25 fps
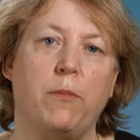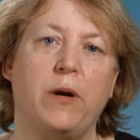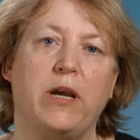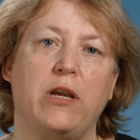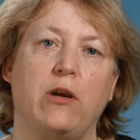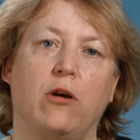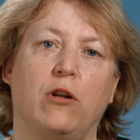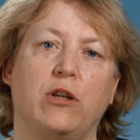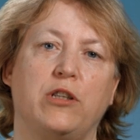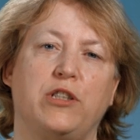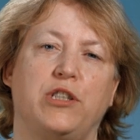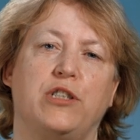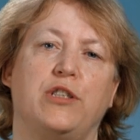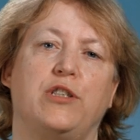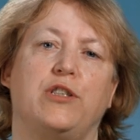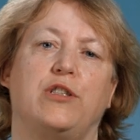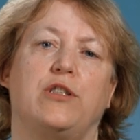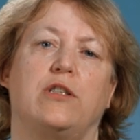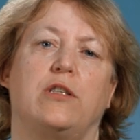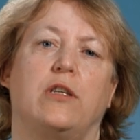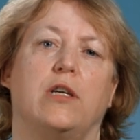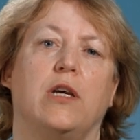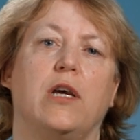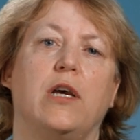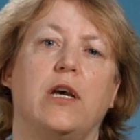
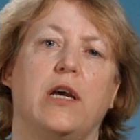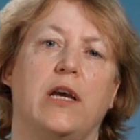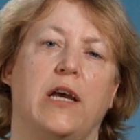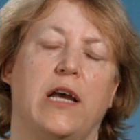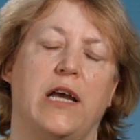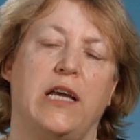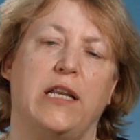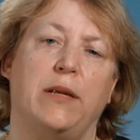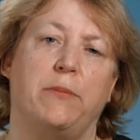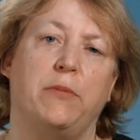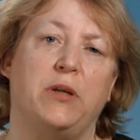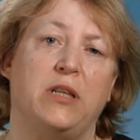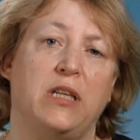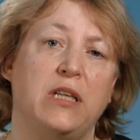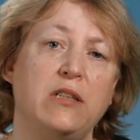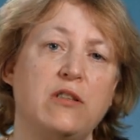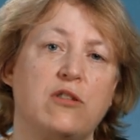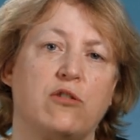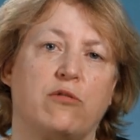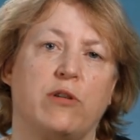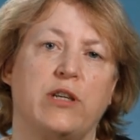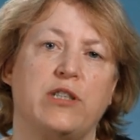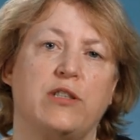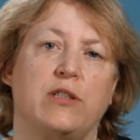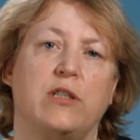biologist and I'm
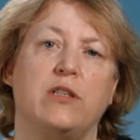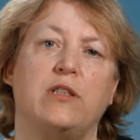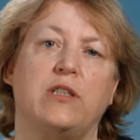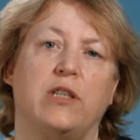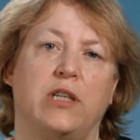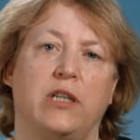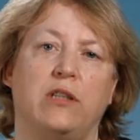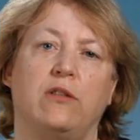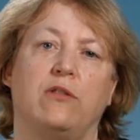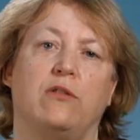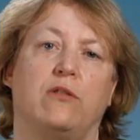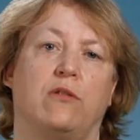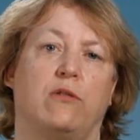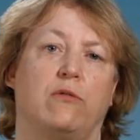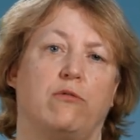interested in